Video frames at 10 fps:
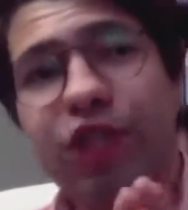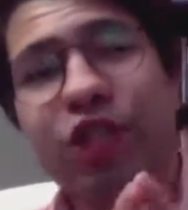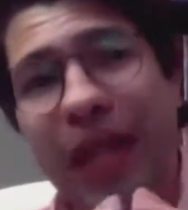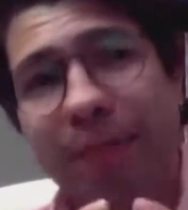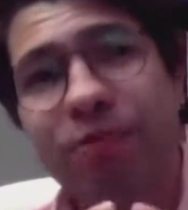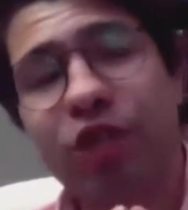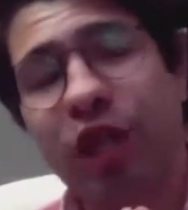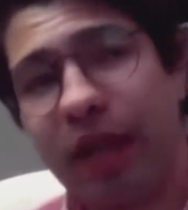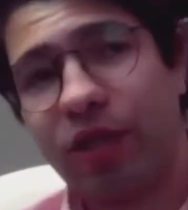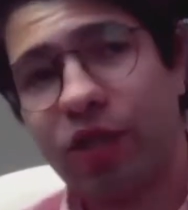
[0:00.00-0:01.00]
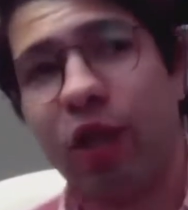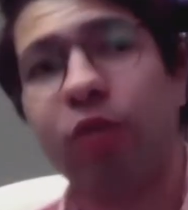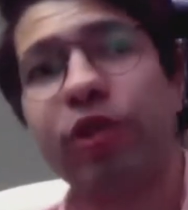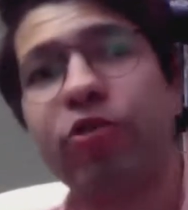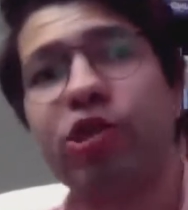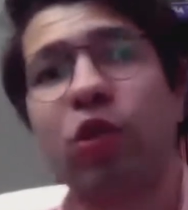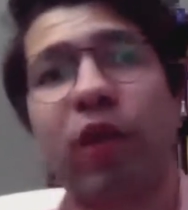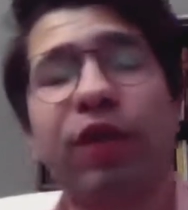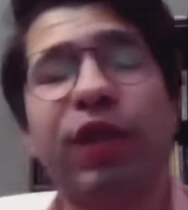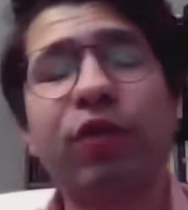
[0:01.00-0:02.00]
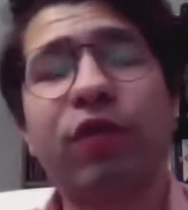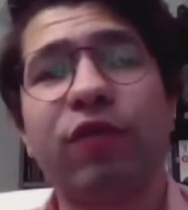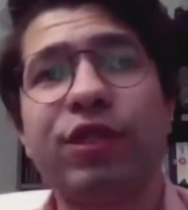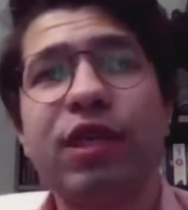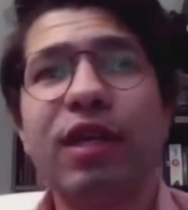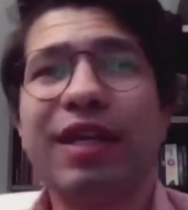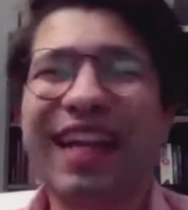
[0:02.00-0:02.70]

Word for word: shape change that we use to weigh the universe